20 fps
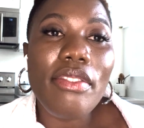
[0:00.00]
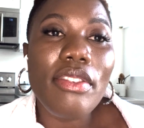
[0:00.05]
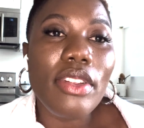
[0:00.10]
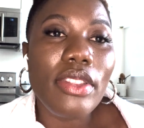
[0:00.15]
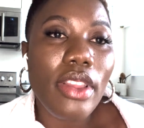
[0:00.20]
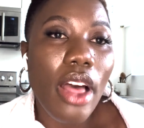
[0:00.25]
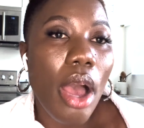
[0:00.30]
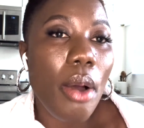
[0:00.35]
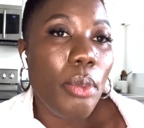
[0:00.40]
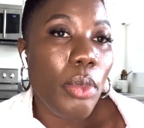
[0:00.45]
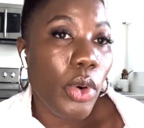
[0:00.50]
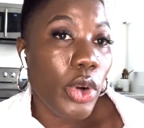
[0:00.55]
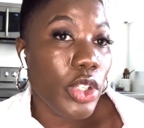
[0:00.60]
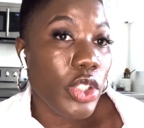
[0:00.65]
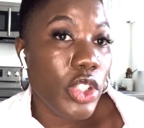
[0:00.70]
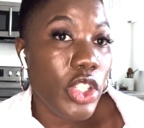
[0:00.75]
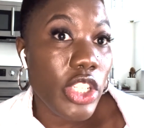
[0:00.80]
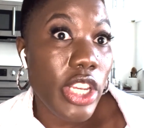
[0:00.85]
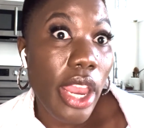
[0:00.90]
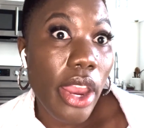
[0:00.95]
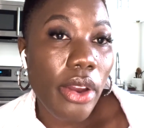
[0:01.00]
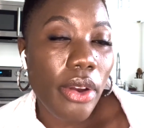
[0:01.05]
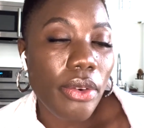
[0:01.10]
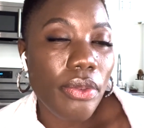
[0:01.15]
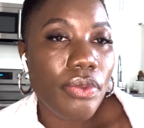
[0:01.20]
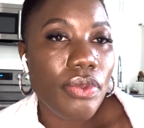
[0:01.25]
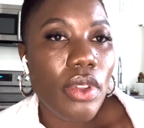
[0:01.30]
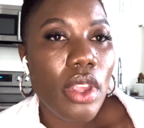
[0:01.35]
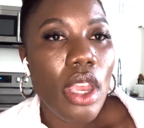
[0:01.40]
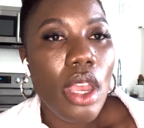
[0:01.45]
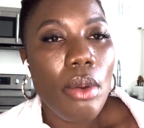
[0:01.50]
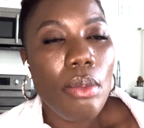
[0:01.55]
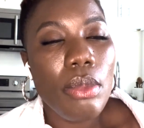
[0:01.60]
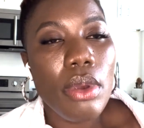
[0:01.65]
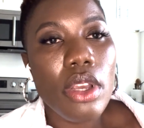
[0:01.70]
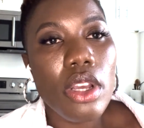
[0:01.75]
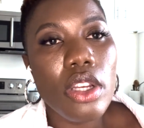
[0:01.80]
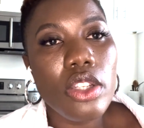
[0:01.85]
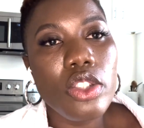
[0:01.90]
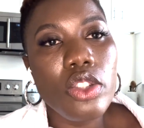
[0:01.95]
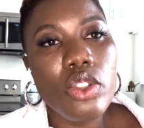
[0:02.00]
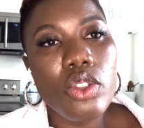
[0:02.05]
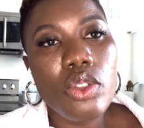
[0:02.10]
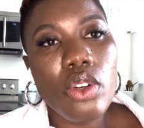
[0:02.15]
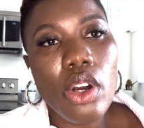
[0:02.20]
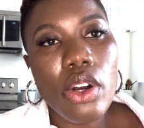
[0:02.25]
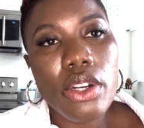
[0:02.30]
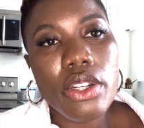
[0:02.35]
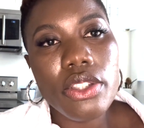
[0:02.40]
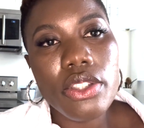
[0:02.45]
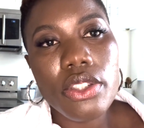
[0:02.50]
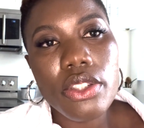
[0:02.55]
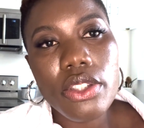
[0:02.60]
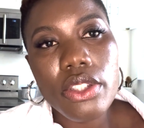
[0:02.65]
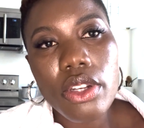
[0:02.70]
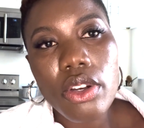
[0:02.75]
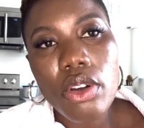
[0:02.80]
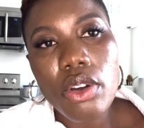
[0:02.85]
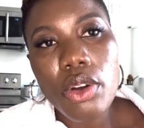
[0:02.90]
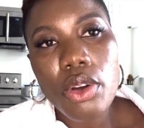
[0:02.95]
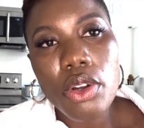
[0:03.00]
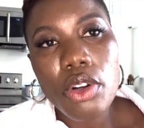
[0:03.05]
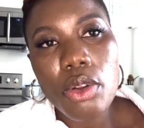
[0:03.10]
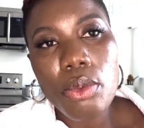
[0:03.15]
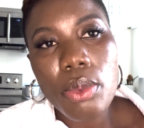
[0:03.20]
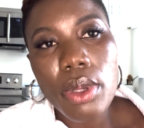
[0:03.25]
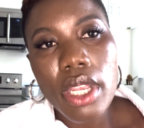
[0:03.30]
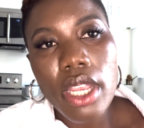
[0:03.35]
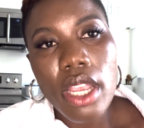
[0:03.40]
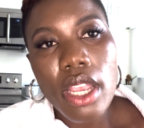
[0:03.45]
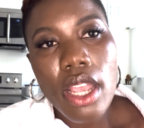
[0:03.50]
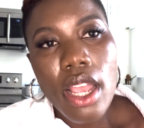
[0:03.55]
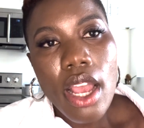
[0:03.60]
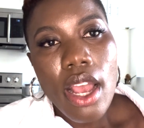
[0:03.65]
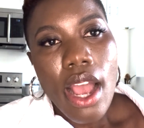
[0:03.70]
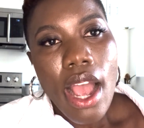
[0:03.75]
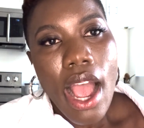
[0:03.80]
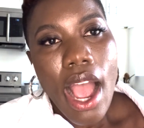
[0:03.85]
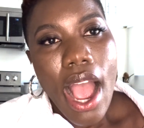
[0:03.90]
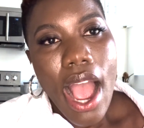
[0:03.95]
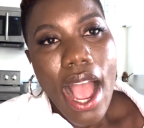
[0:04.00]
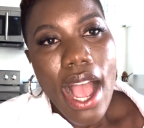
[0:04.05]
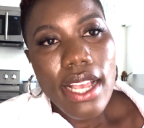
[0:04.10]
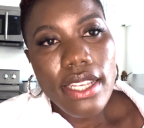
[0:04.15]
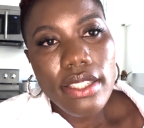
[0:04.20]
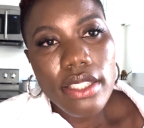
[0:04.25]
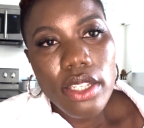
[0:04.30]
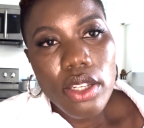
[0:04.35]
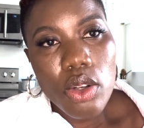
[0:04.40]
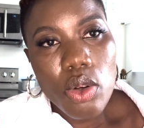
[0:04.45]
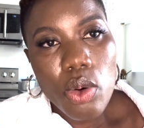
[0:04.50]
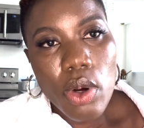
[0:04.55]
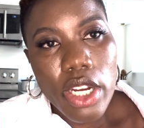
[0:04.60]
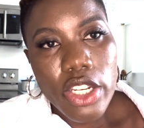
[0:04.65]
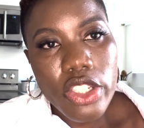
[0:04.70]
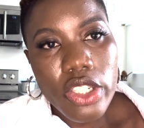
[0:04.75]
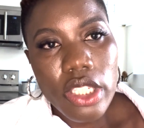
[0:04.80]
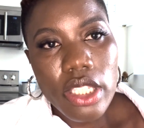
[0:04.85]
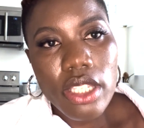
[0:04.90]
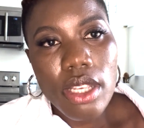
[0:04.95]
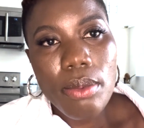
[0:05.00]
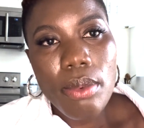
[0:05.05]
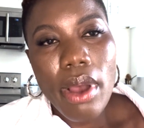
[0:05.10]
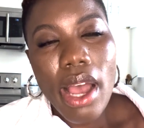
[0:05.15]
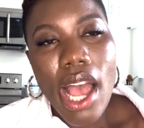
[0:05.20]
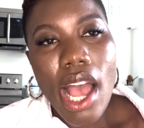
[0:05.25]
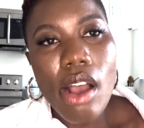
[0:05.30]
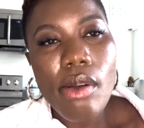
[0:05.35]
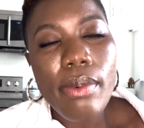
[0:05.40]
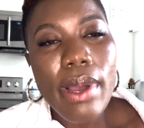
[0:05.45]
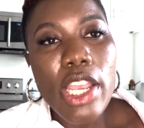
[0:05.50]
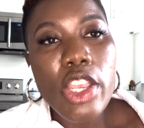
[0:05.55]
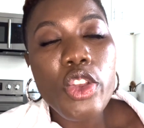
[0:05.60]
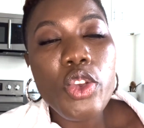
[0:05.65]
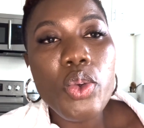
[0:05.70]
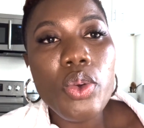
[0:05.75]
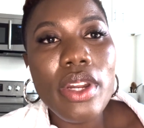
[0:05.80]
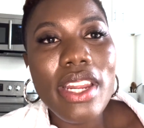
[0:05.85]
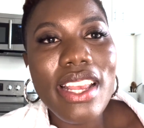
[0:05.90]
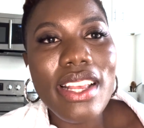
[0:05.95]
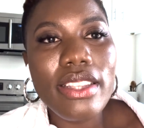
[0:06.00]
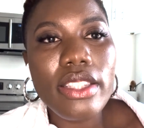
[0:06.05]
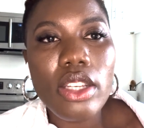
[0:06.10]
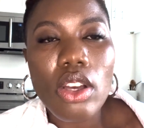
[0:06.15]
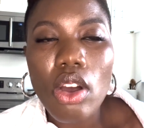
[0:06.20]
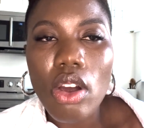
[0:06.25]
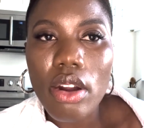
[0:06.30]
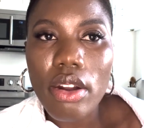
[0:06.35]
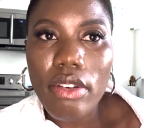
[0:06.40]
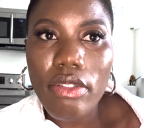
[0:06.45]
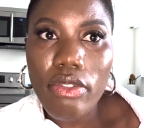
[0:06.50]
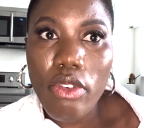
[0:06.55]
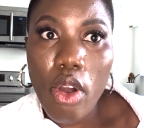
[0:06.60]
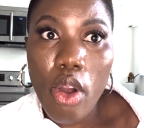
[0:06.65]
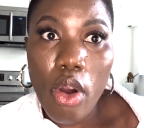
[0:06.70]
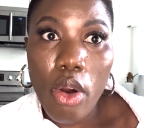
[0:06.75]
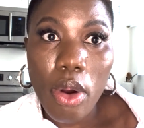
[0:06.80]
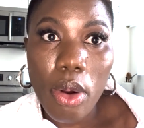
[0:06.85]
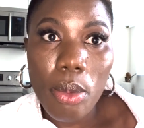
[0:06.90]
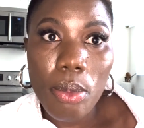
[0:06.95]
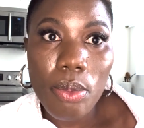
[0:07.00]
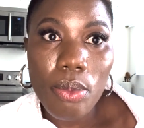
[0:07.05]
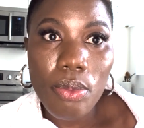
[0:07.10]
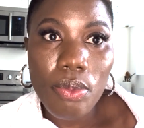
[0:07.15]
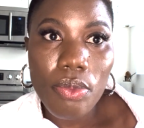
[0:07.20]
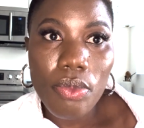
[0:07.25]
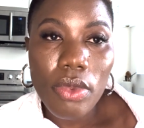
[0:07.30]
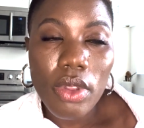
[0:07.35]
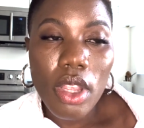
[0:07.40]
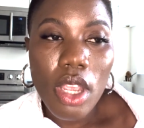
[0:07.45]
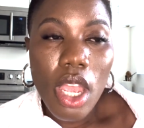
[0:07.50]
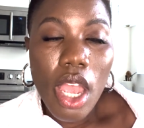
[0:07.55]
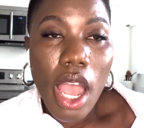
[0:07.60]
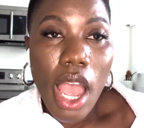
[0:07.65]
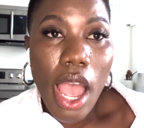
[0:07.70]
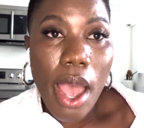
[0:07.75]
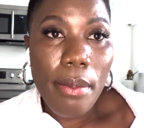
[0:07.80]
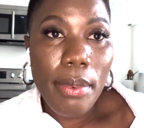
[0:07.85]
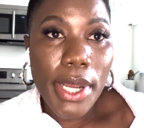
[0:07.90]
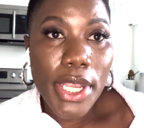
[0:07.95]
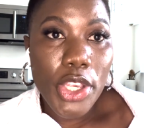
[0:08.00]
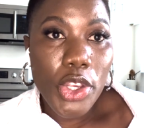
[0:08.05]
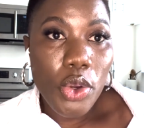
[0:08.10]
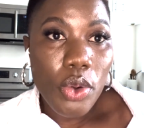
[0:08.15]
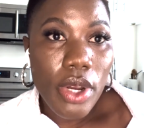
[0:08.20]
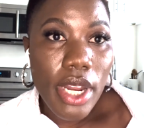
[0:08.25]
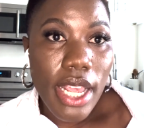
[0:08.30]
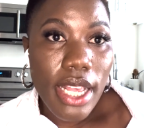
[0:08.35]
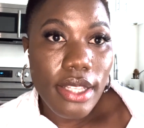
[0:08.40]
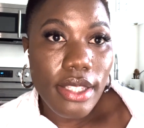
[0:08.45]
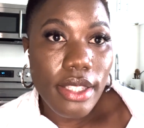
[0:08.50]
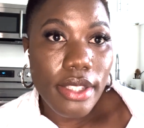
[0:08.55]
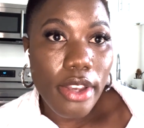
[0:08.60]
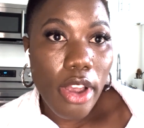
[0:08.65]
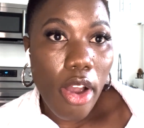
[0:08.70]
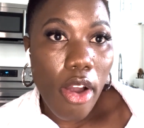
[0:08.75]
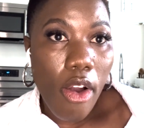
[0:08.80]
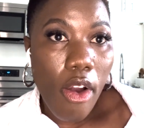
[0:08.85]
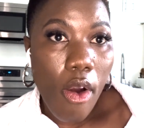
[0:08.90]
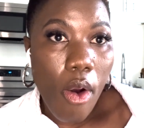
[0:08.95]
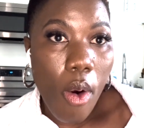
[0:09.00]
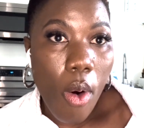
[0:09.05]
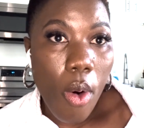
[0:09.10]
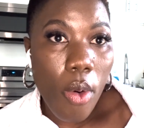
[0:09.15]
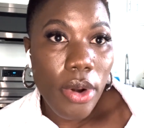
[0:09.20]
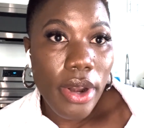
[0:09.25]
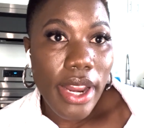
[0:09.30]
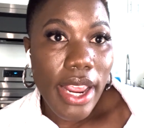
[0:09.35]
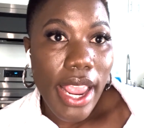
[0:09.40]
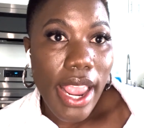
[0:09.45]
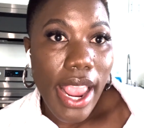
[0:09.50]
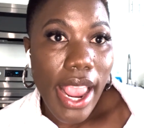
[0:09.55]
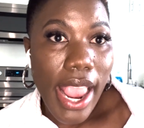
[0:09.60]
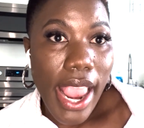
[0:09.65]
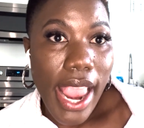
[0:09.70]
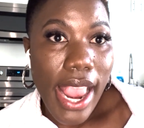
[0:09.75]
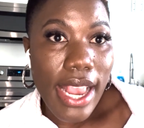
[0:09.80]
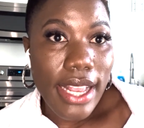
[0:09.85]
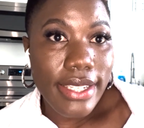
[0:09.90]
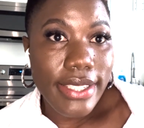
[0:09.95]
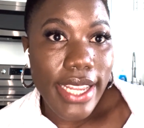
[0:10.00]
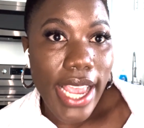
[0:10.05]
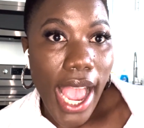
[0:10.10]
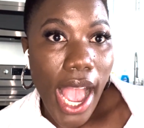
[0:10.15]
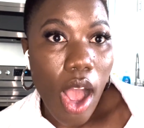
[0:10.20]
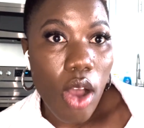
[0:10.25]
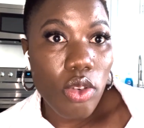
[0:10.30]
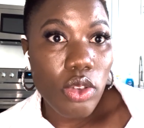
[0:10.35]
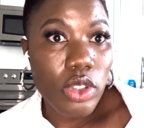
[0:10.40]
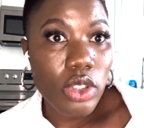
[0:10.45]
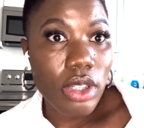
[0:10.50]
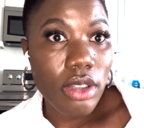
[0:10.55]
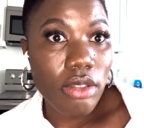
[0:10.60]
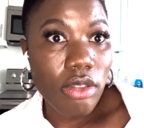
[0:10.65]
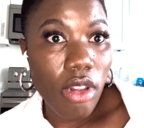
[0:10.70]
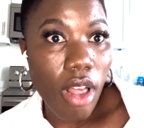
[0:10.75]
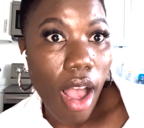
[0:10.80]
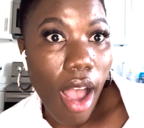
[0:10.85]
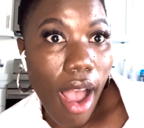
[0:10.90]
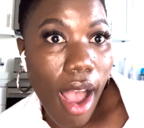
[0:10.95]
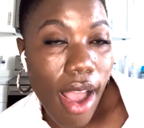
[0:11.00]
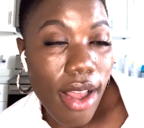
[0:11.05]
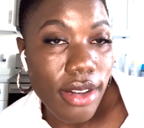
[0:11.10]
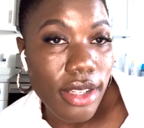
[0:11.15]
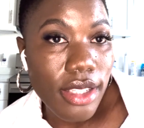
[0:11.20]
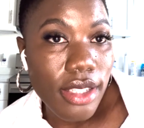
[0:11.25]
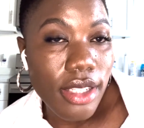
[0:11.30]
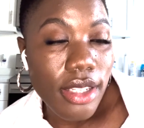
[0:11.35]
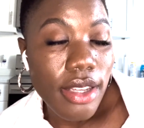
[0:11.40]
a lot more to share, because you are still going to be asking questions about how about units on a farm, how about units on a town lot,